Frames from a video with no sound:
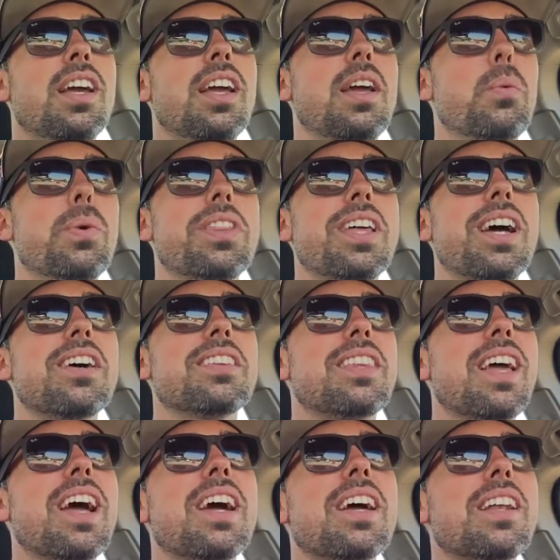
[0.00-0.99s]
And without
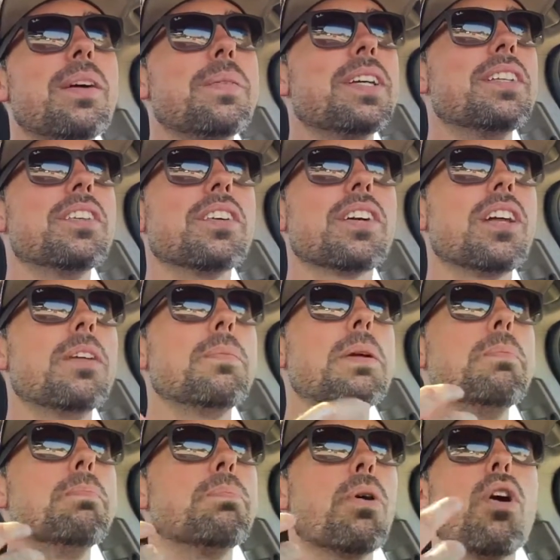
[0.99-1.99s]
that, I mean, you're going to
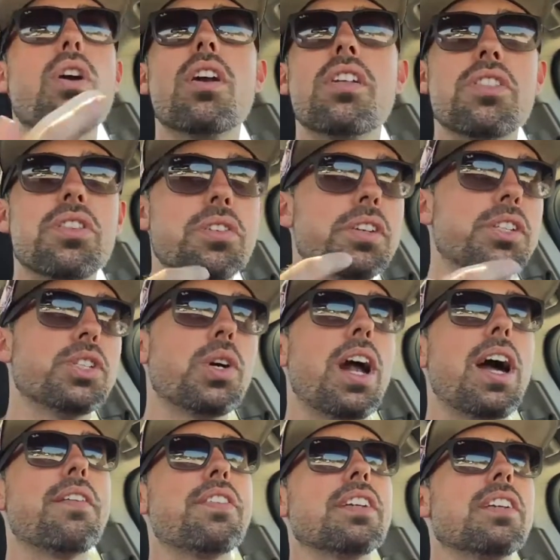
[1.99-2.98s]
be burning through your
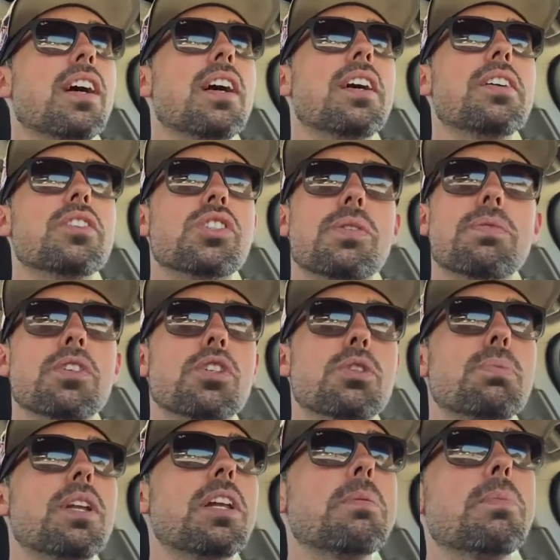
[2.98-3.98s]
traffic dollars if you're
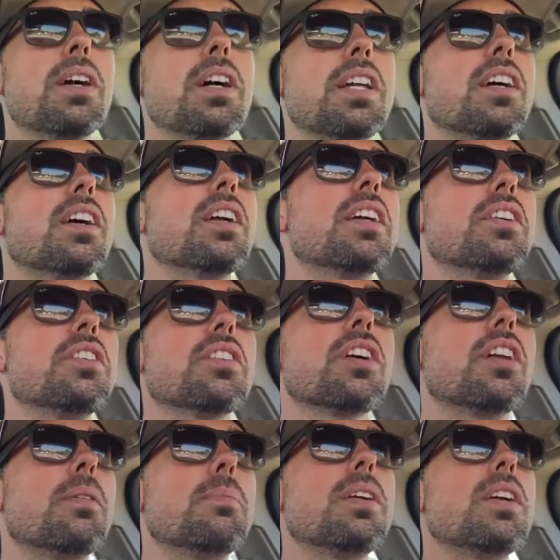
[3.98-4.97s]
spending money on it. You're
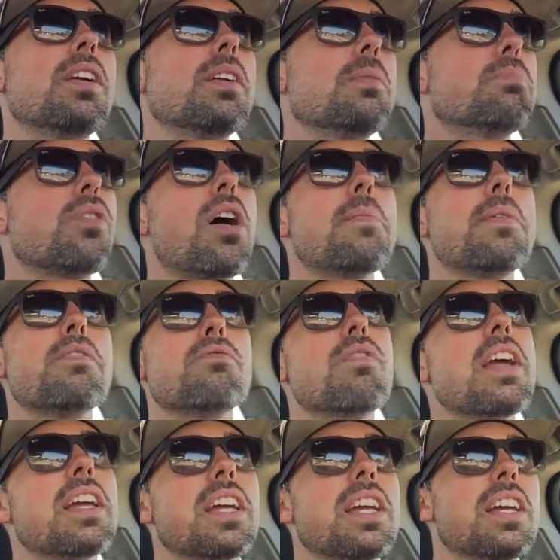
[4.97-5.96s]
going to be probably
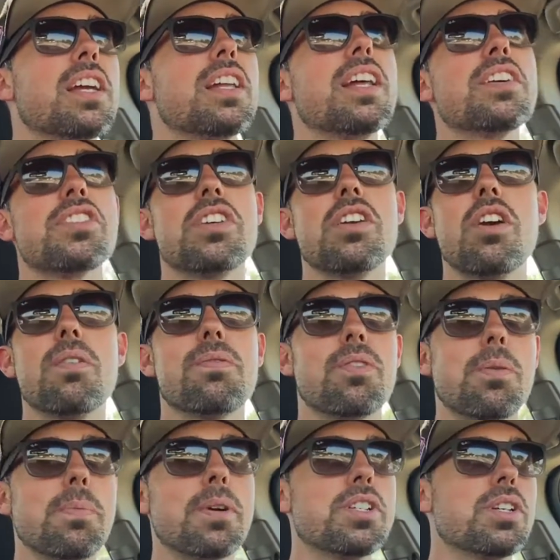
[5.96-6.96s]
ranking in SEO
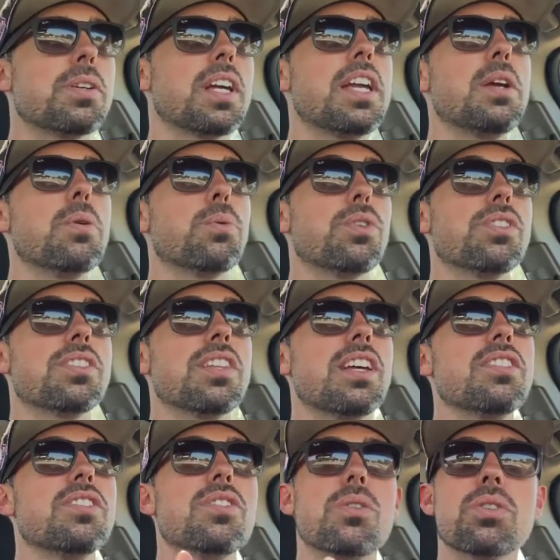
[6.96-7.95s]
for a bunch of keywords
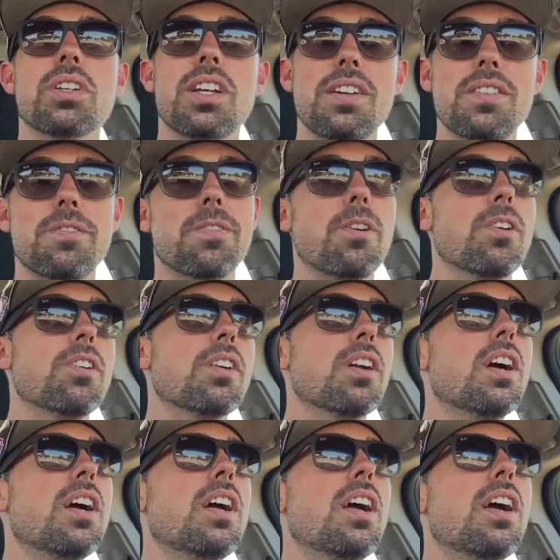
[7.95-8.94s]
that don't convert.
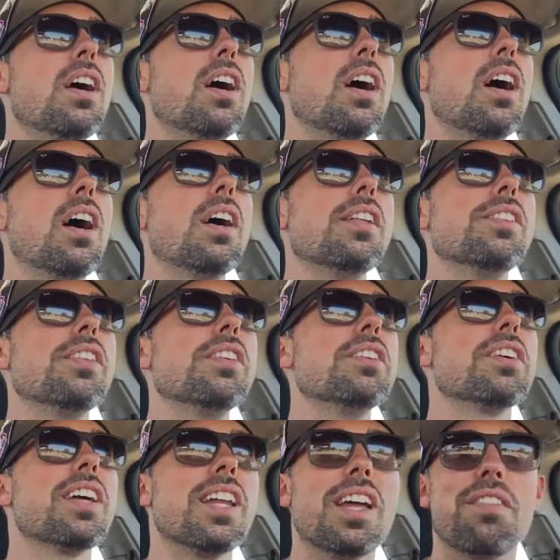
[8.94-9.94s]
And then
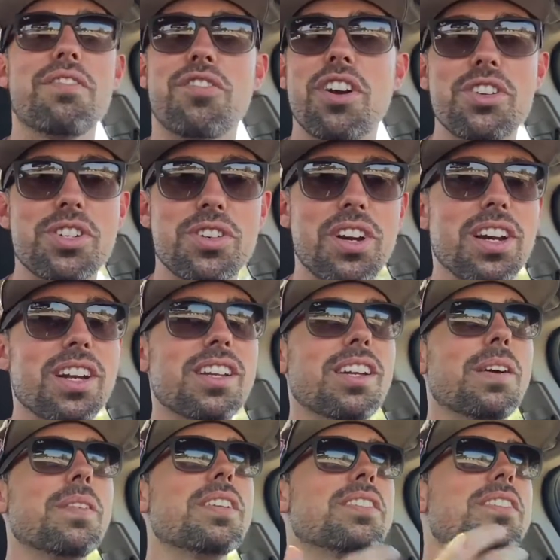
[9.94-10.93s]
you're going to get frustrated.
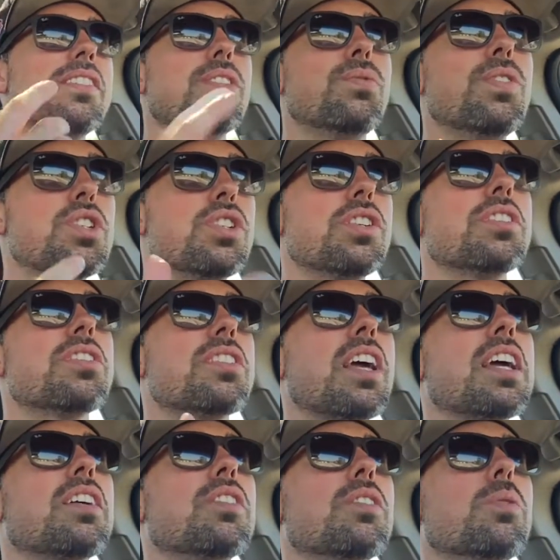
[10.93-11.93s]
I mean, it's this vicious
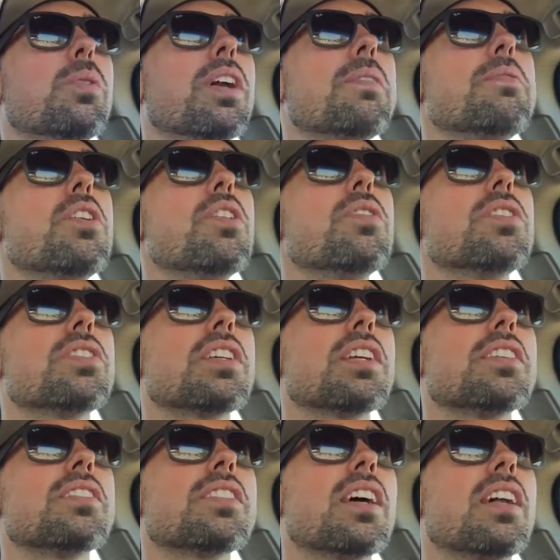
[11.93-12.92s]
cycle. What I'm
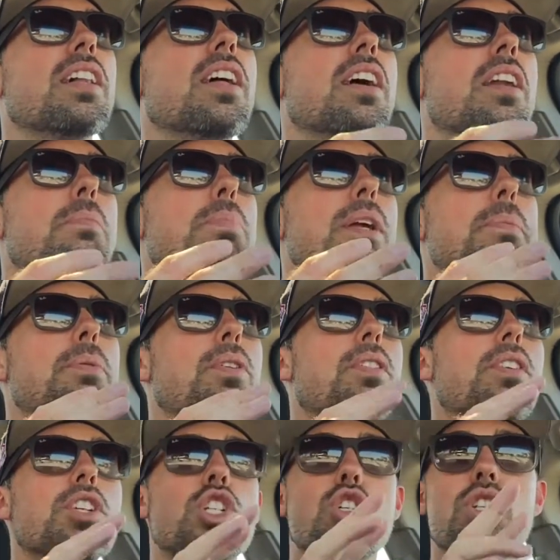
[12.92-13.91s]
noticing is that a lot of people
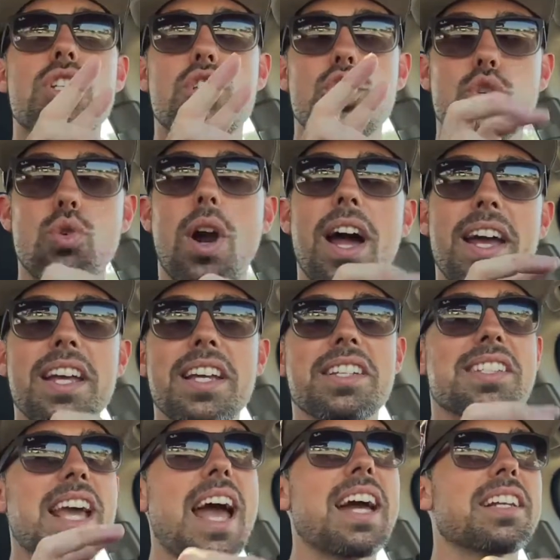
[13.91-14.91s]
are
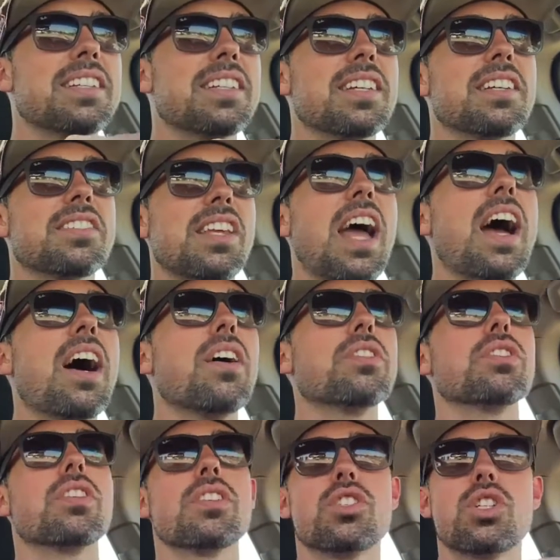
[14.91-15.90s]
trying tactics out,